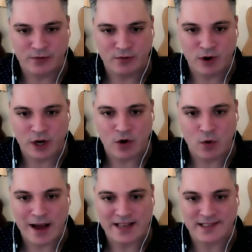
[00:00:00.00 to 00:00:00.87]

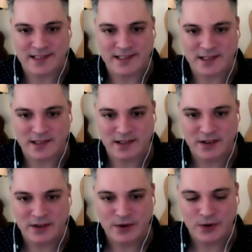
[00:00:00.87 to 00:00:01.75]
request
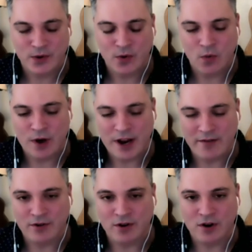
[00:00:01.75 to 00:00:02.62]

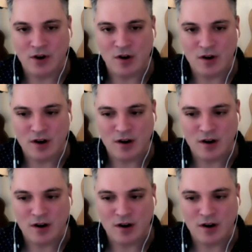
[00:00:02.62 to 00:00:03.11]
whatever,